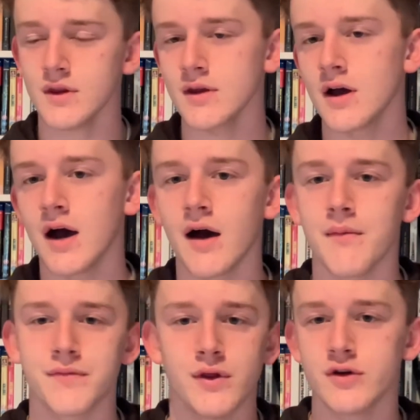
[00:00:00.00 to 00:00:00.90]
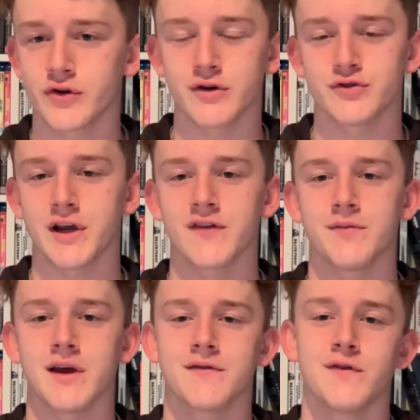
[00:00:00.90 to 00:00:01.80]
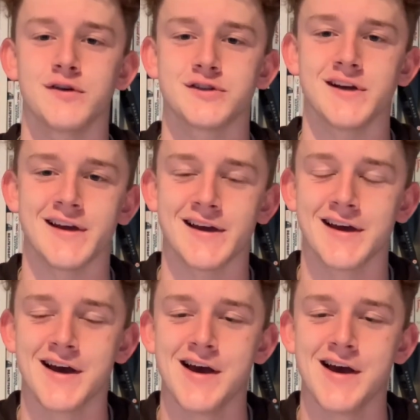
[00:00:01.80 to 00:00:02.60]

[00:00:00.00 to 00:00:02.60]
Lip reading: No trick-or-treating for me, unfortunately.